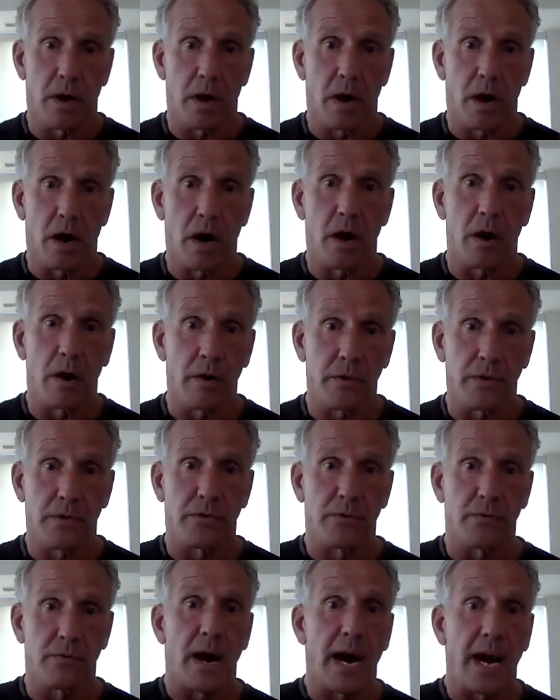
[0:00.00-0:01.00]
are
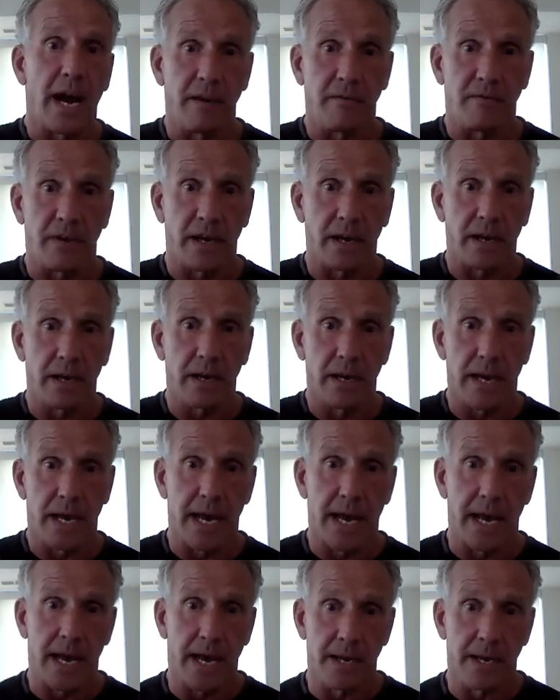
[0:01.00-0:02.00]
thriving
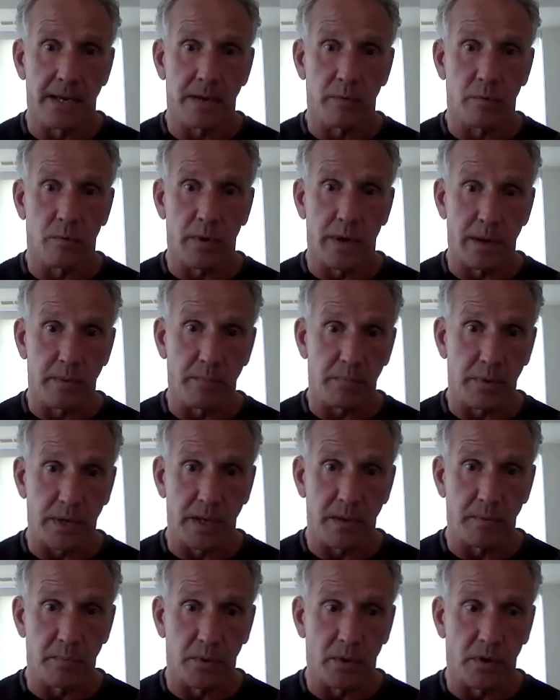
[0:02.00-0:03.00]
and when
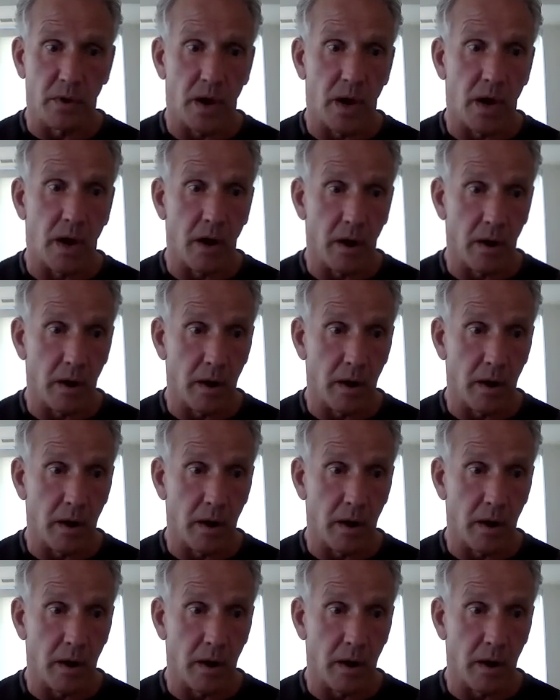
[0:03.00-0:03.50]
people are